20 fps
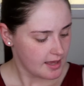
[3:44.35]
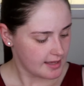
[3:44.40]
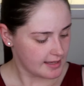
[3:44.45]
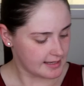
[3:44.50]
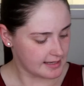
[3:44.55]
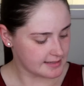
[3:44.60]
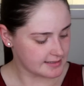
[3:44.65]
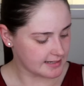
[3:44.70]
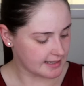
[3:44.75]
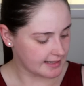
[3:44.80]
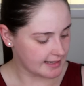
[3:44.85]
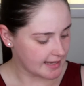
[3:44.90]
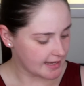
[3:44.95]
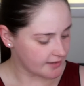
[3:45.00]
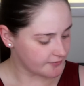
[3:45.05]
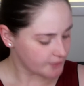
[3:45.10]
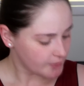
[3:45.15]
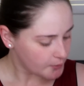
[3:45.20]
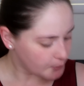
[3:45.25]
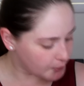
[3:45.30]
And I
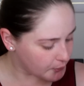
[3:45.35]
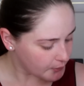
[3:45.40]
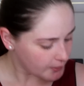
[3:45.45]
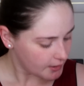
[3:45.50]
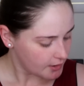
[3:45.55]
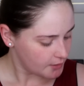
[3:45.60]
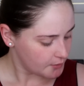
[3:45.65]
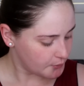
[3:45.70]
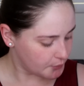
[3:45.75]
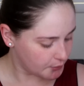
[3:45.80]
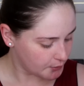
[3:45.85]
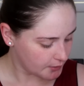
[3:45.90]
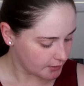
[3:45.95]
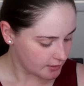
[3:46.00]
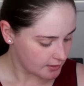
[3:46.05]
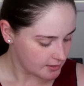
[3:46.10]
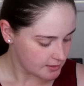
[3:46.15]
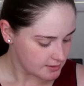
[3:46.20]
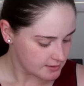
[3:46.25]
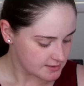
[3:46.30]
have
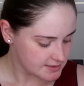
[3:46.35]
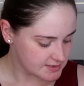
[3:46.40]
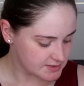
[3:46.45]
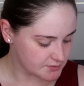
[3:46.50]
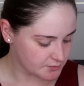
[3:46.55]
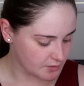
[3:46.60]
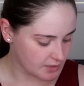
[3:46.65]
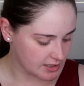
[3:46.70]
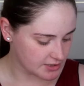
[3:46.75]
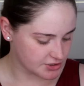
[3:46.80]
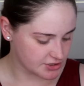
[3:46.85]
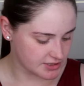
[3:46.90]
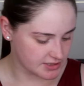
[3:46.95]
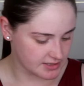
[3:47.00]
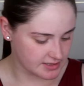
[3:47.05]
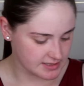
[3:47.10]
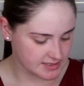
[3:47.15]
swatched